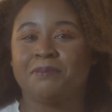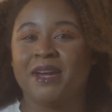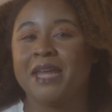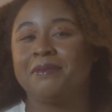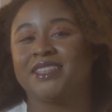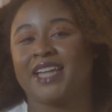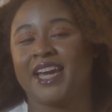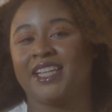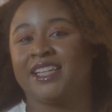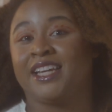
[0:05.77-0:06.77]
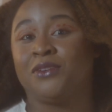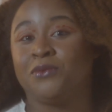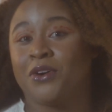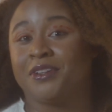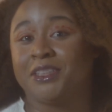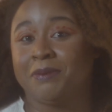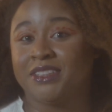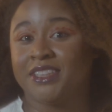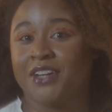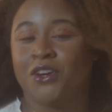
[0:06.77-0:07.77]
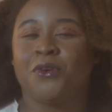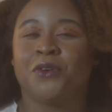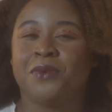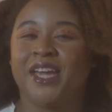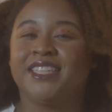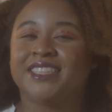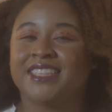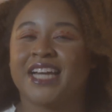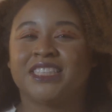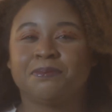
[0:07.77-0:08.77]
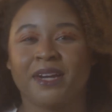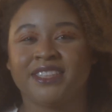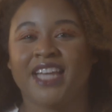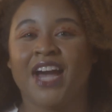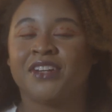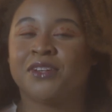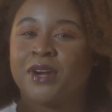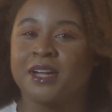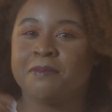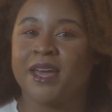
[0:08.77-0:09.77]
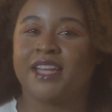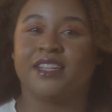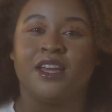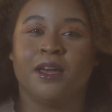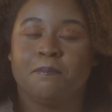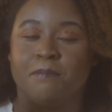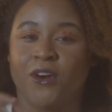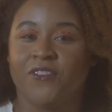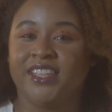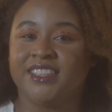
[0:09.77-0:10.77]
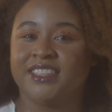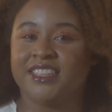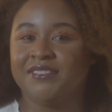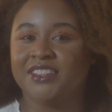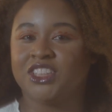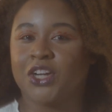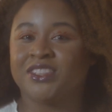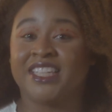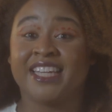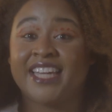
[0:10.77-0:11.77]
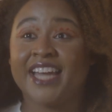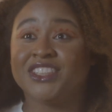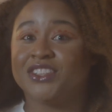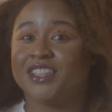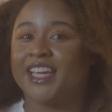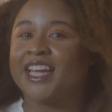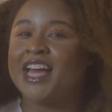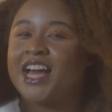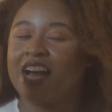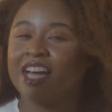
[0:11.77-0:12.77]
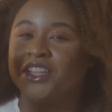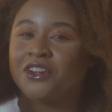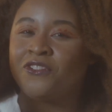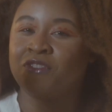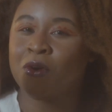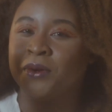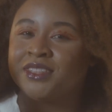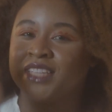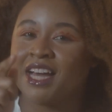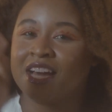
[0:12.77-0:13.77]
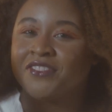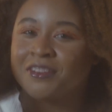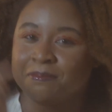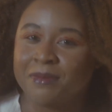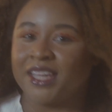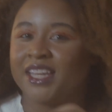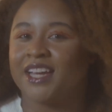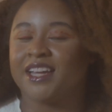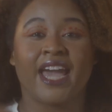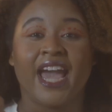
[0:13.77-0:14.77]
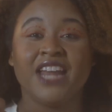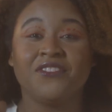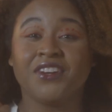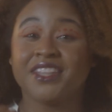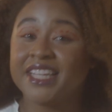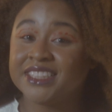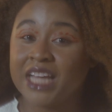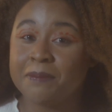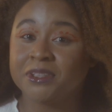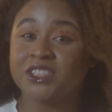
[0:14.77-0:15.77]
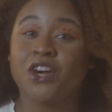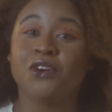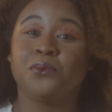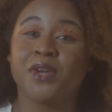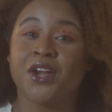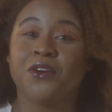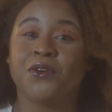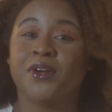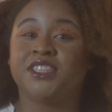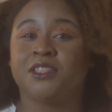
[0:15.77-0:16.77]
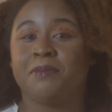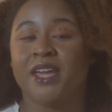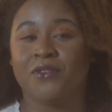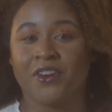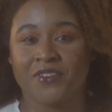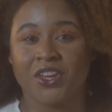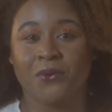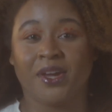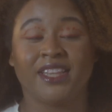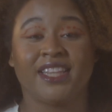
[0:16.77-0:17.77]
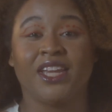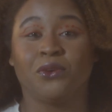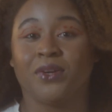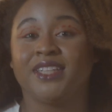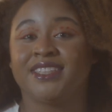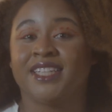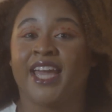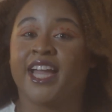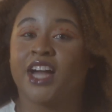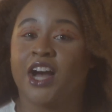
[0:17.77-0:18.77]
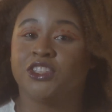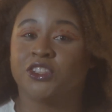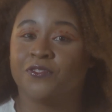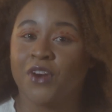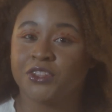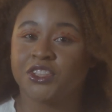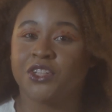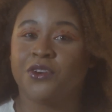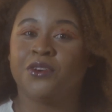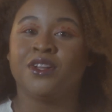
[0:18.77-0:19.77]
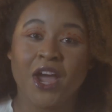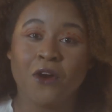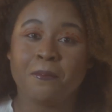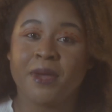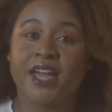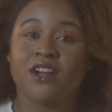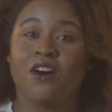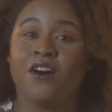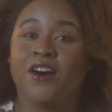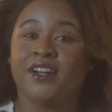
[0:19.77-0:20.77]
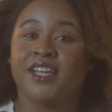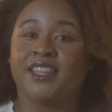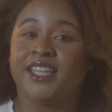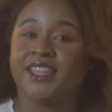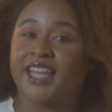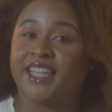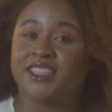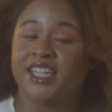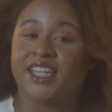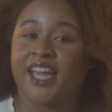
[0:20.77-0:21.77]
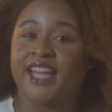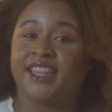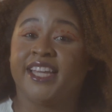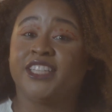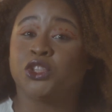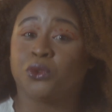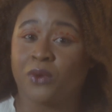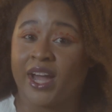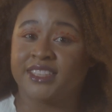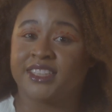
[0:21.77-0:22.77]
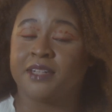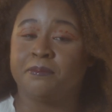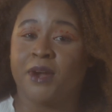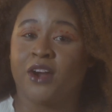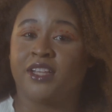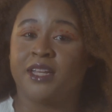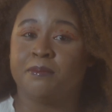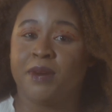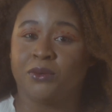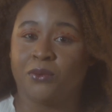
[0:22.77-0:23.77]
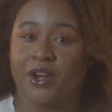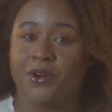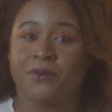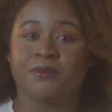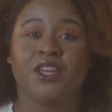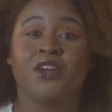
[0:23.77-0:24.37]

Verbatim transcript: My name is Kaylyn and welcome to my channel where we discuss, break down, and recommend movies and T V shows and occasionally other forms of media. And for this episode, we are going to be reviewing the recent and controversial biopic on the legend and the tragic Marilyn Monroe.